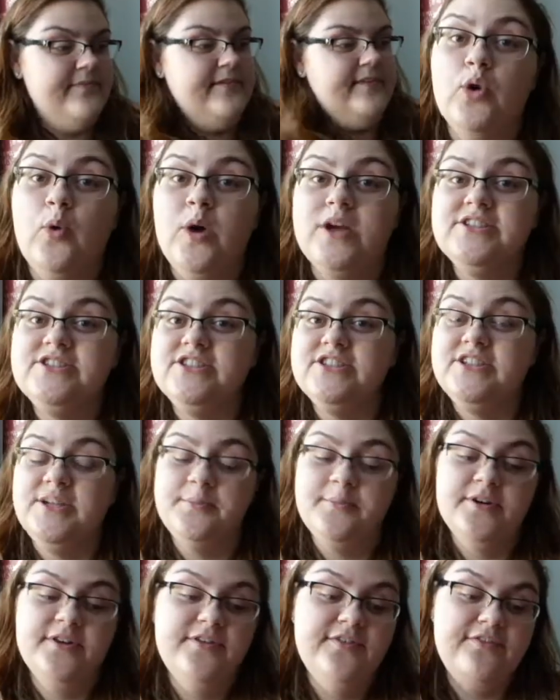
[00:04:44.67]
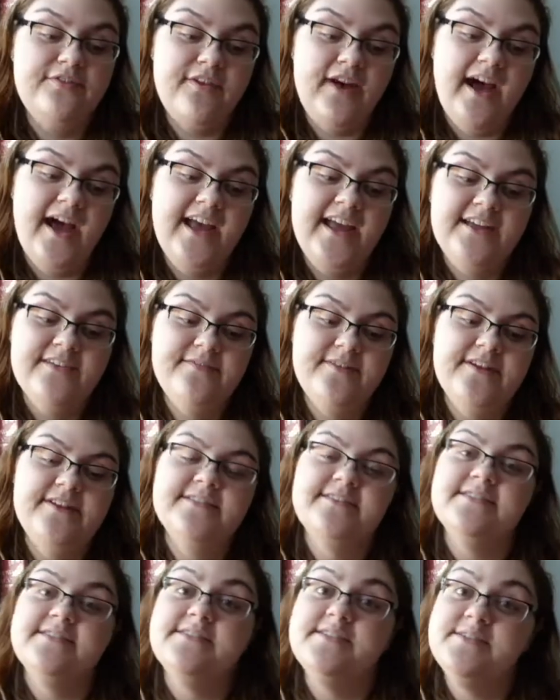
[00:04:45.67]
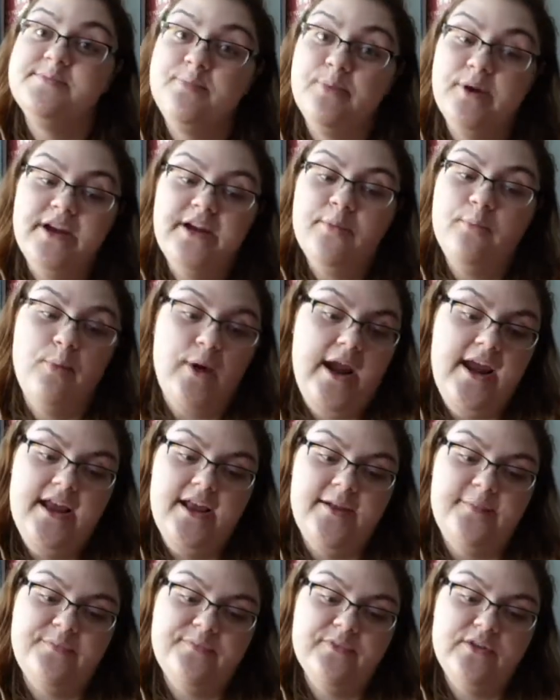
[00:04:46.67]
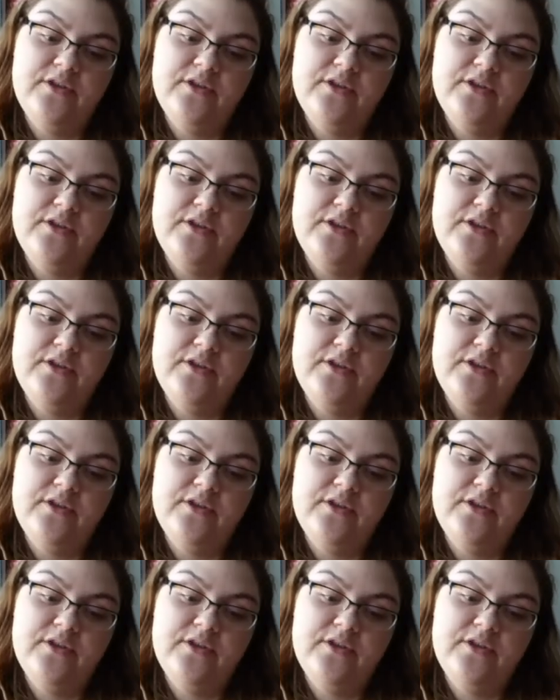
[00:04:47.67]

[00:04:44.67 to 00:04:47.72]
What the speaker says: So question number 5 is Spring Break.